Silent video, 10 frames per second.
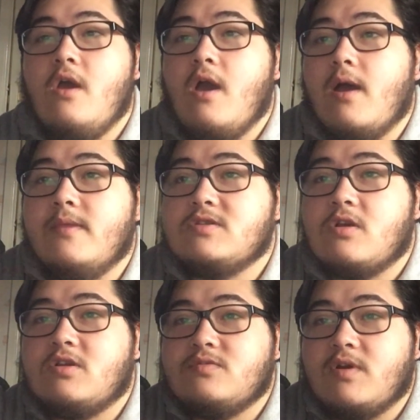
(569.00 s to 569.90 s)
The
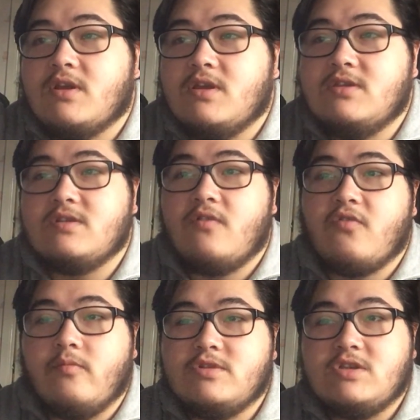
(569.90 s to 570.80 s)
Scottish one is
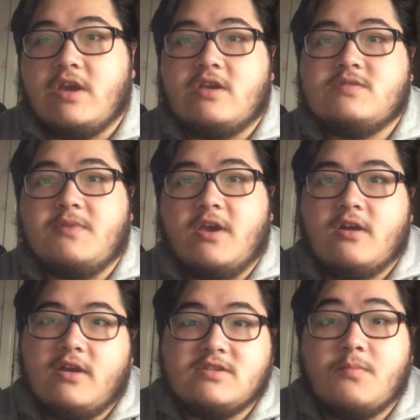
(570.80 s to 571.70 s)
from
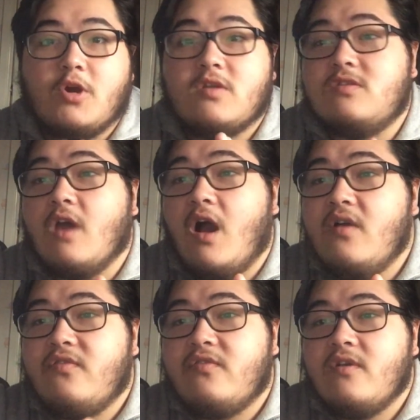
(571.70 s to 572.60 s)
Shakespeare. It's a
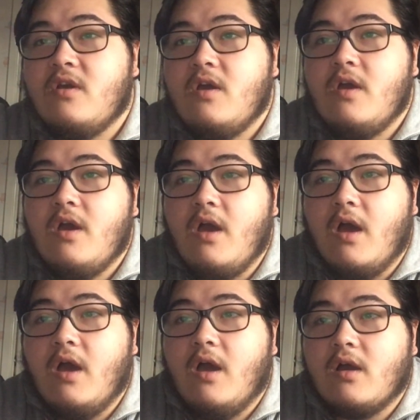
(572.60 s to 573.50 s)
Macduff.
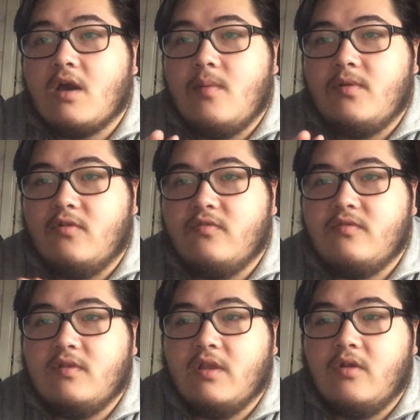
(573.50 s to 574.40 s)
A couple of
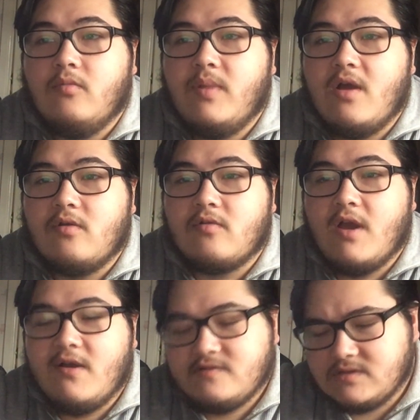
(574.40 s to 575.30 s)
little
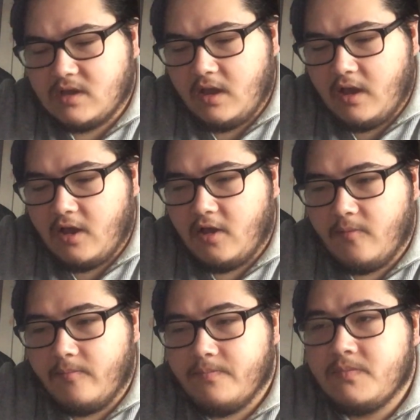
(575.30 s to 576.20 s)
paragraphs.
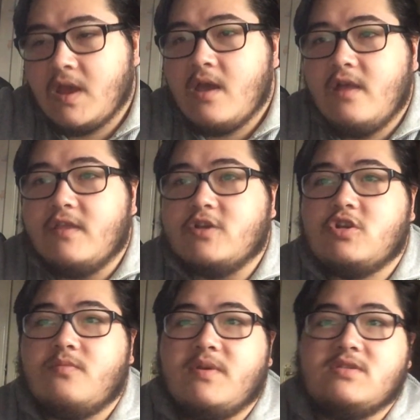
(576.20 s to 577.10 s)
There
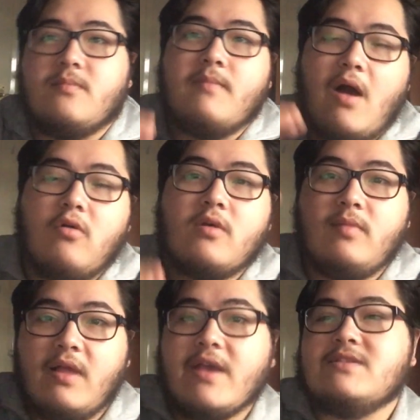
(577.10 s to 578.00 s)
should be some
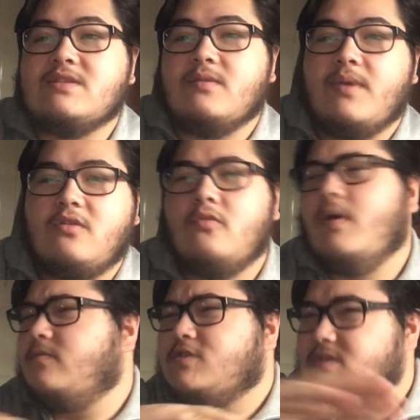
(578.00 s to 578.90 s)
Malcolm lines in the middle,
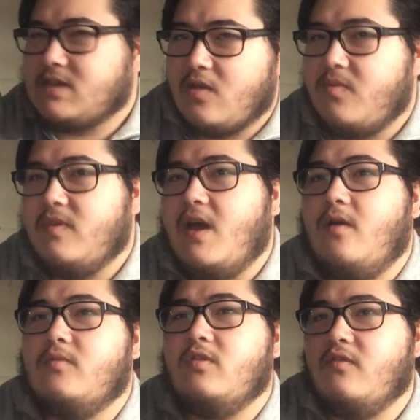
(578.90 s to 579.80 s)
but I'm just skipping that.
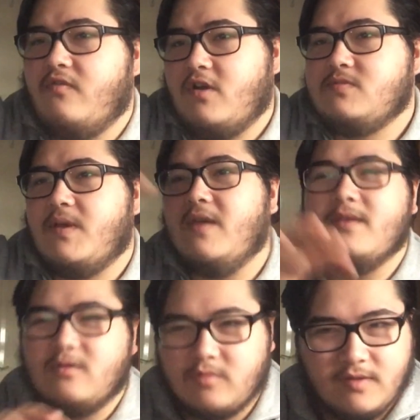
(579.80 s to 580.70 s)
I'm doing the first bit and
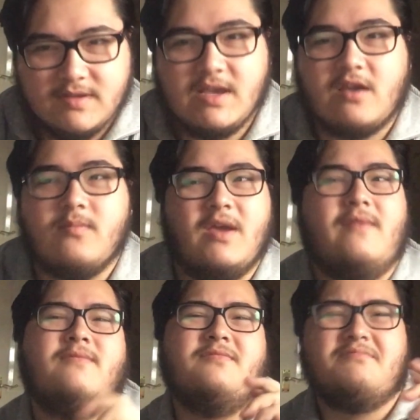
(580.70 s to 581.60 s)
then I'm doing the second bit,
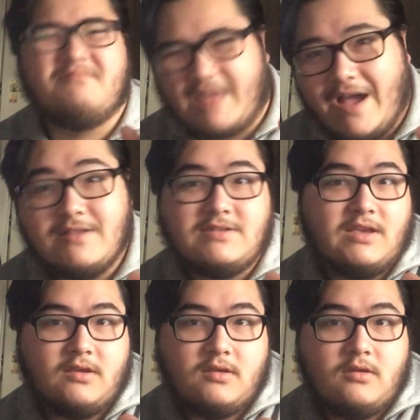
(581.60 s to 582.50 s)
and that's
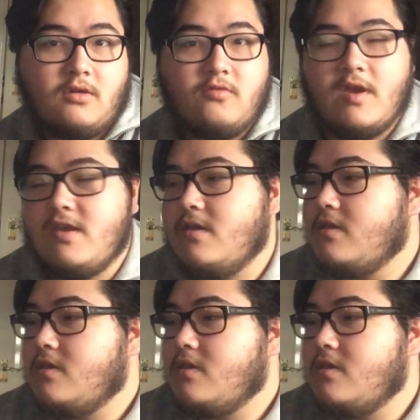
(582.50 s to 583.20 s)
it. Alright?